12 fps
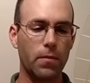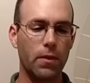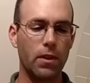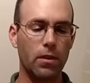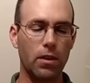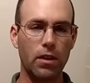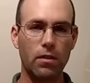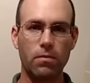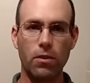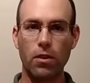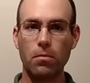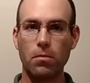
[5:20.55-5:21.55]
gonna need a
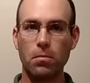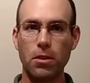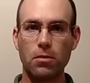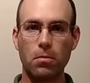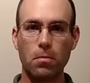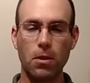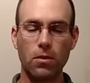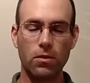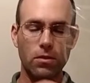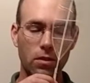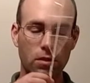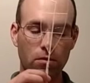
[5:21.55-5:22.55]
variable pitch propeller.
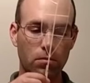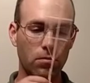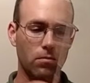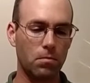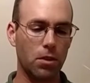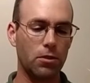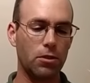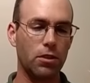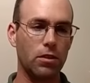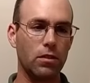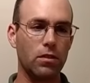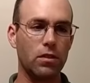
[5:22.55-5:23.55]
This will punch
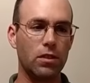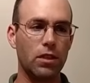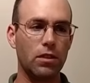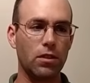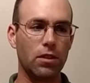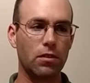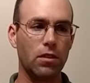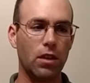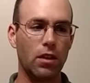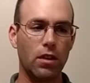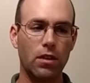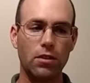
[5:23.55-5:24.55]
into the ceiling.
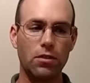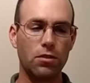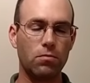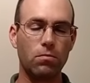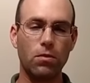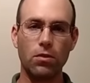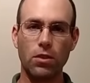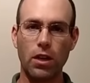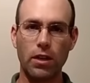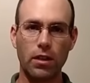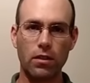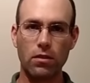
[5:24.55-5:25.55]
You just will
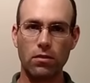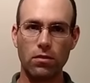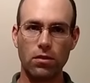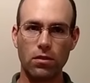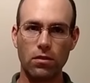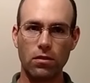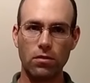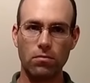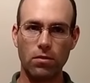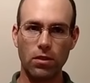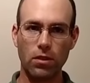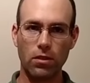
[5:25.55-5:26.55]
not get those those
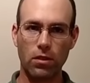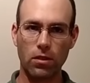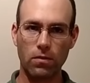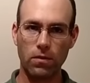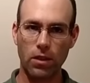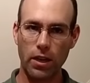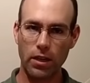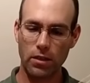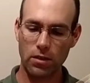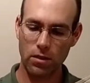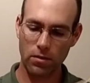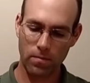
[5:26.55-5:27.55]
really long
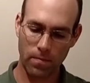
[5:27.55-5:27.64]
flights.